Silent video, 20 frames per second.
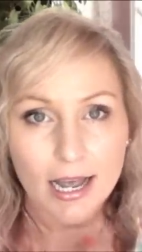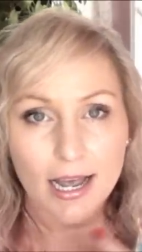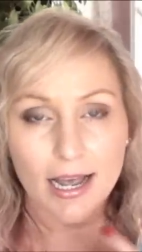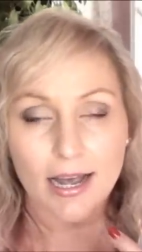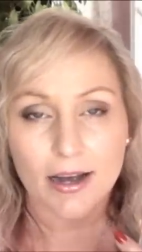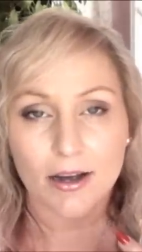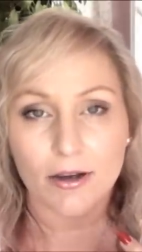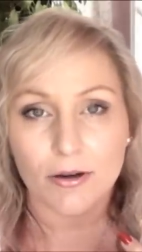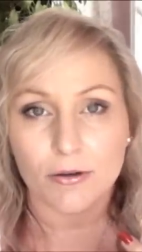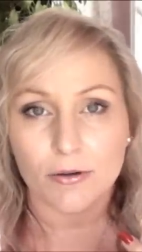
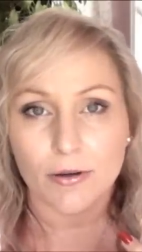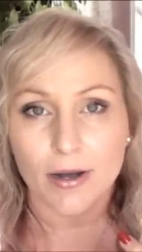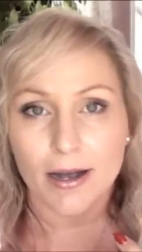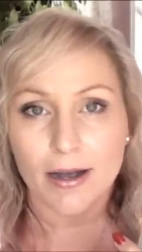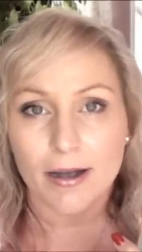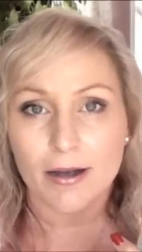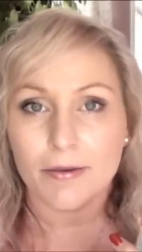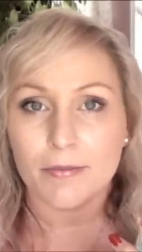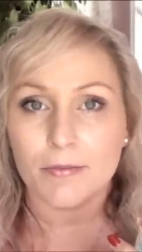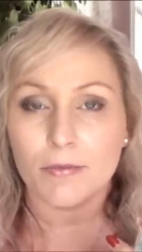our
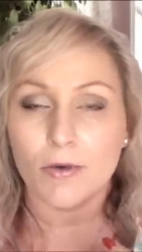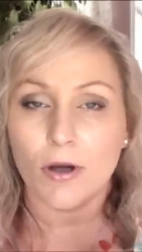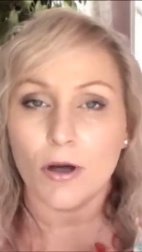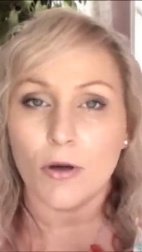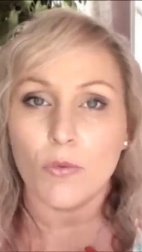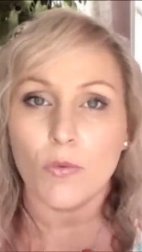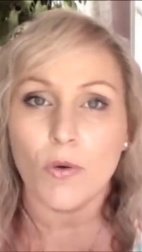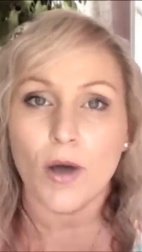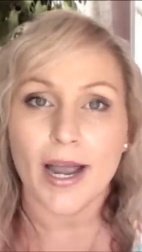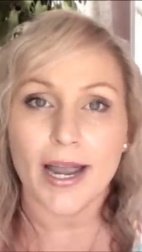um,
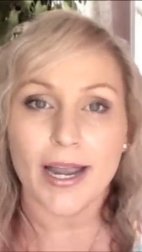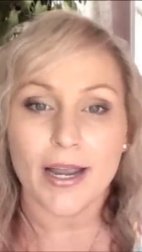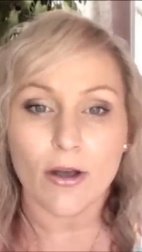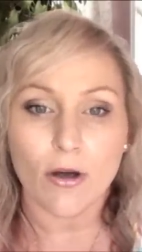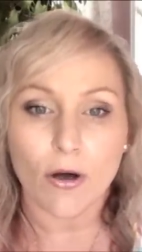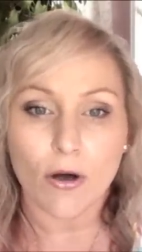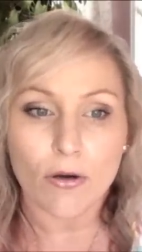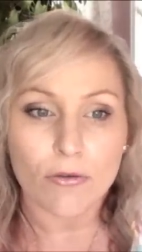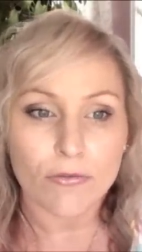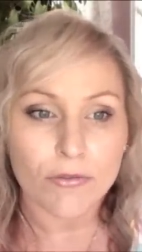a
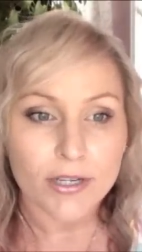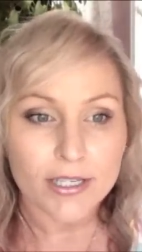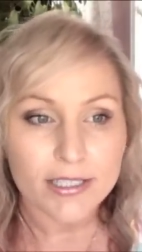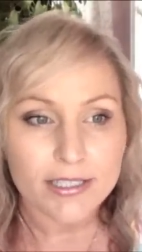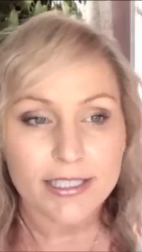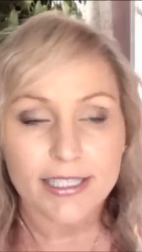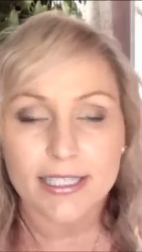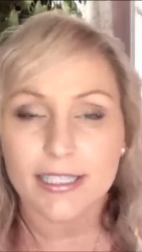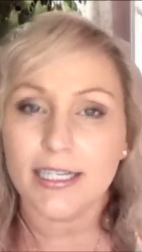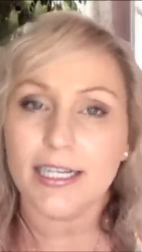way of
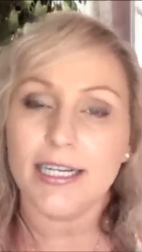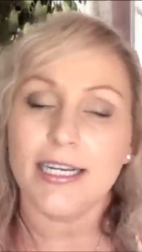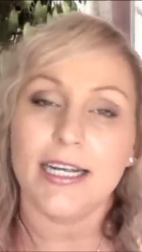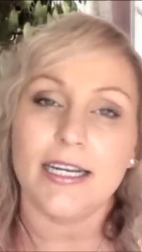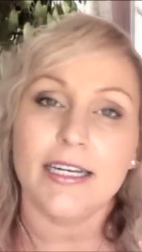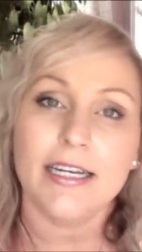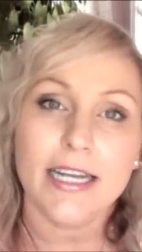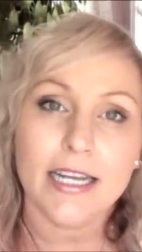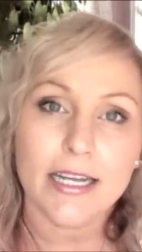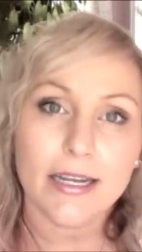dealing
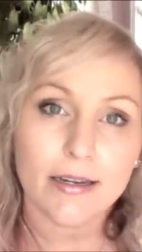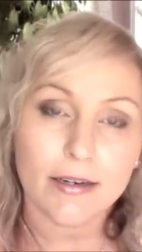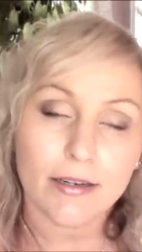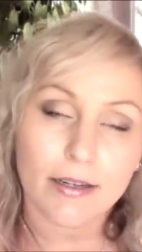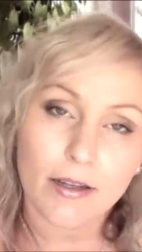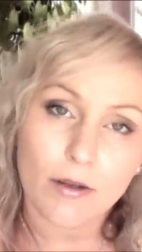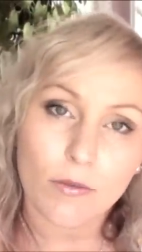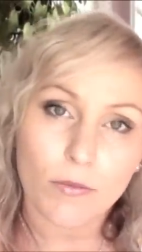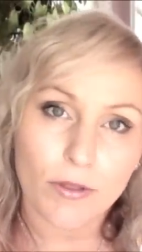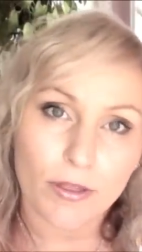and
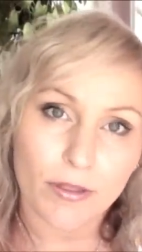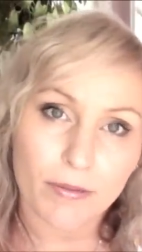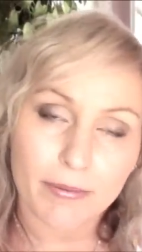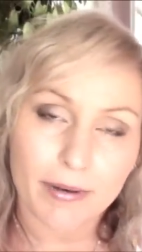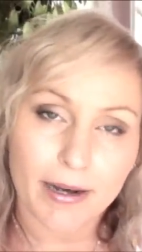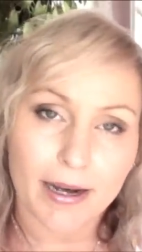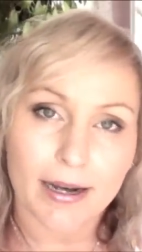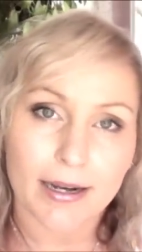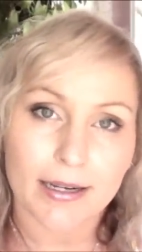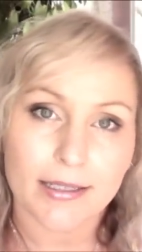healing with the
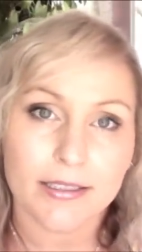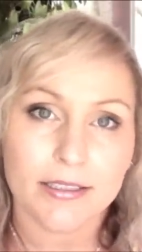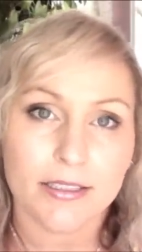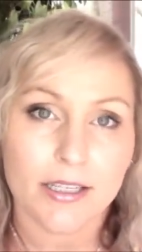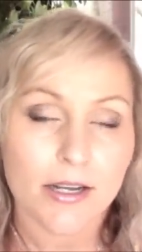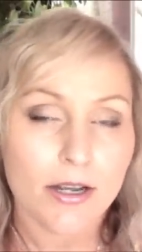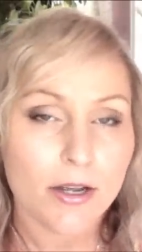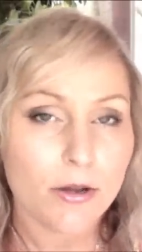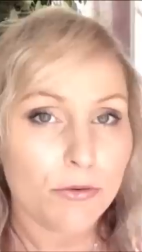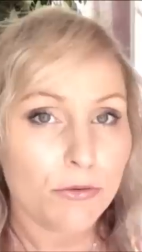
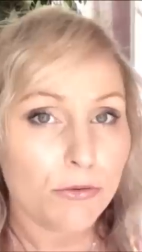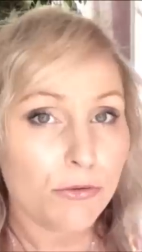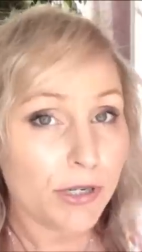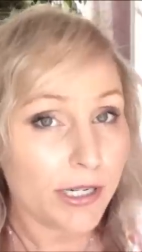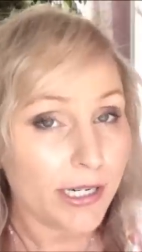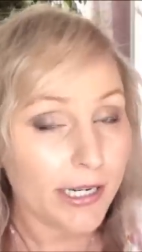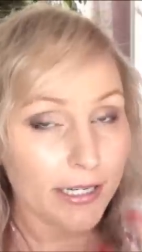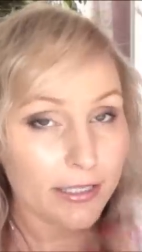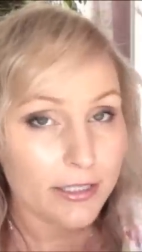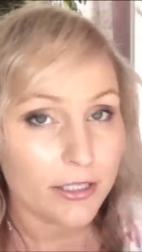past
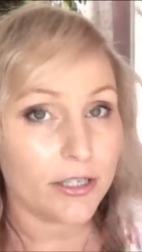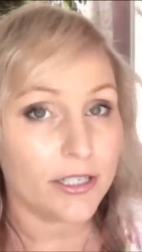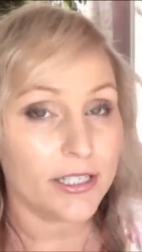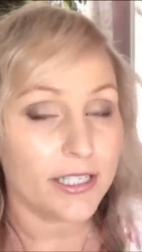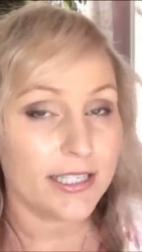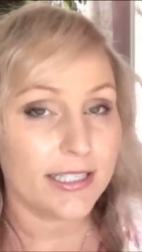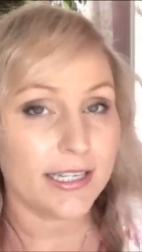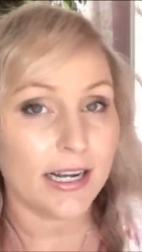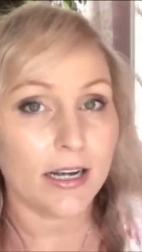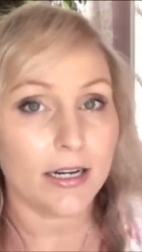really is going to
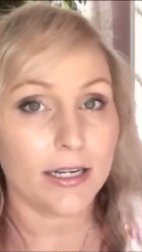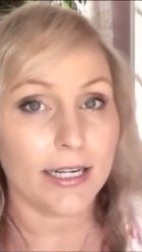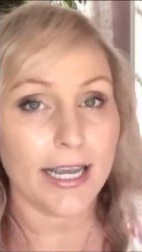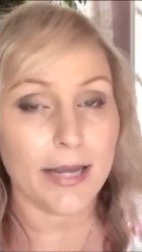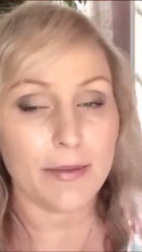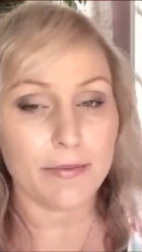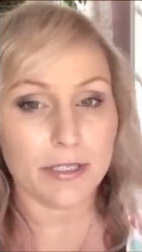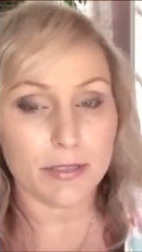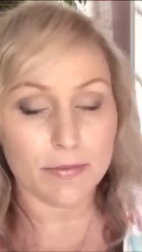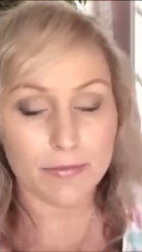start
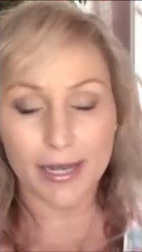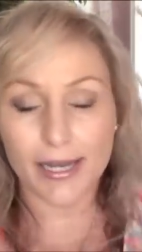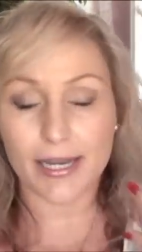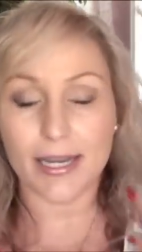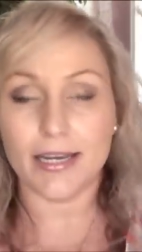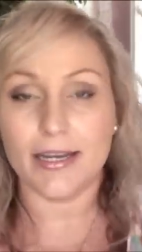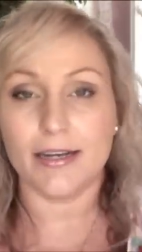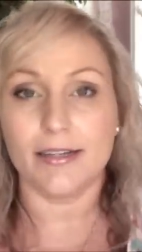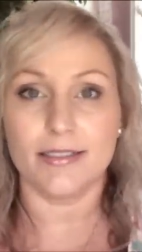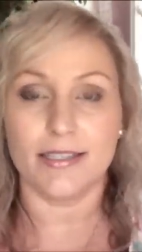keep
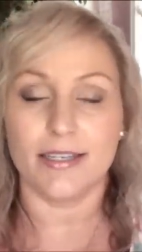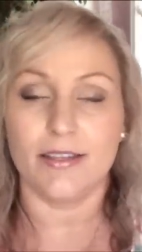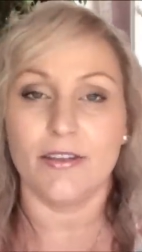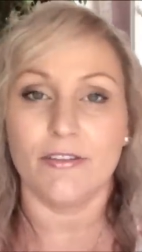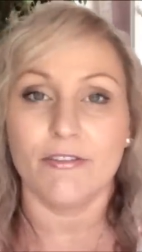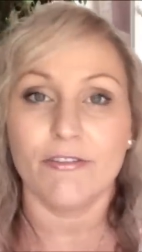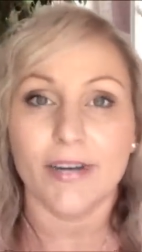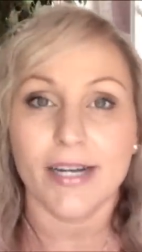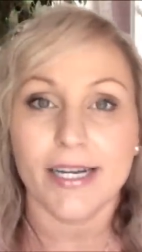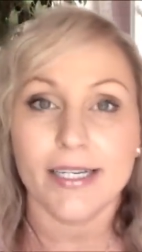smacking us in
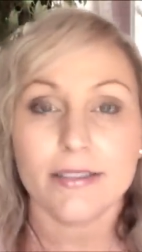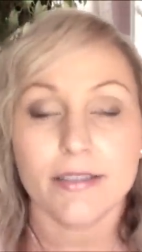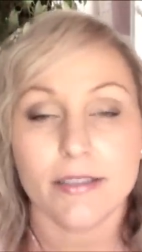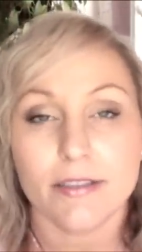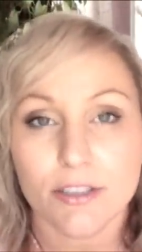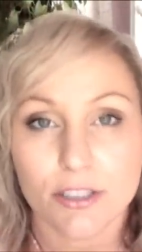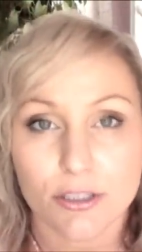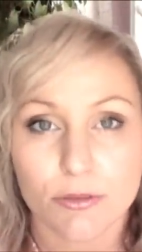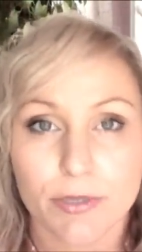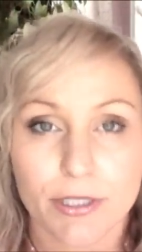the face
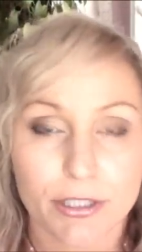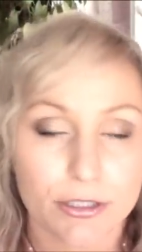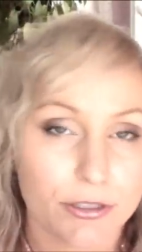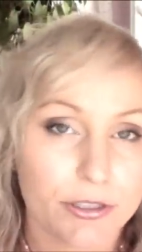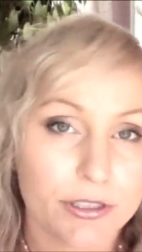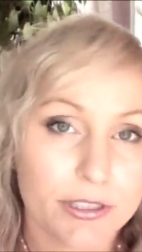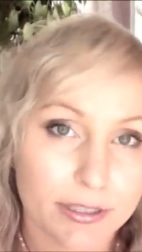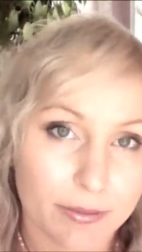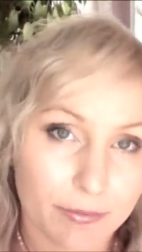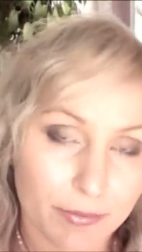until we
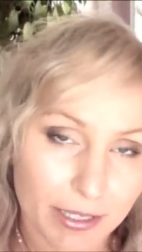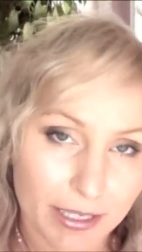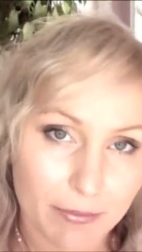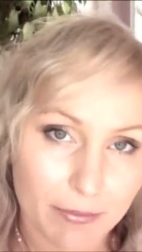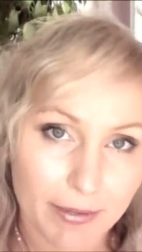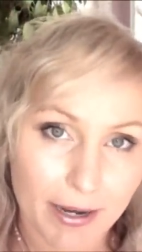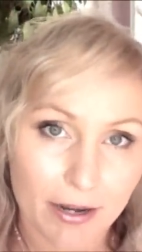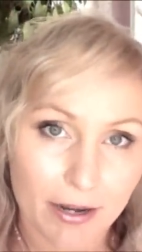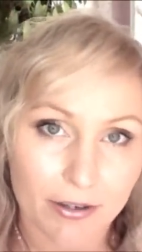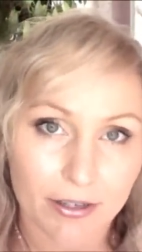do something
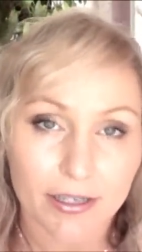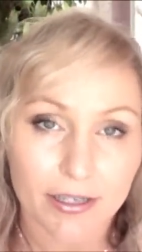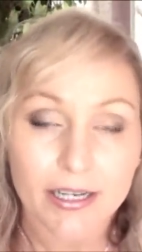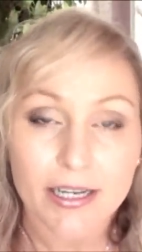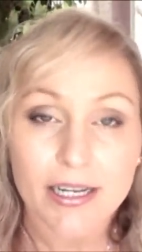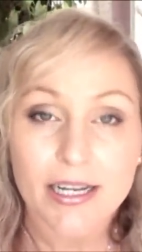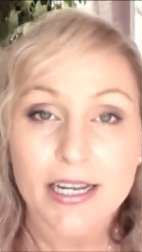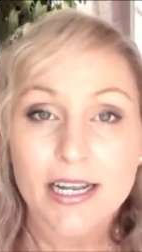about it.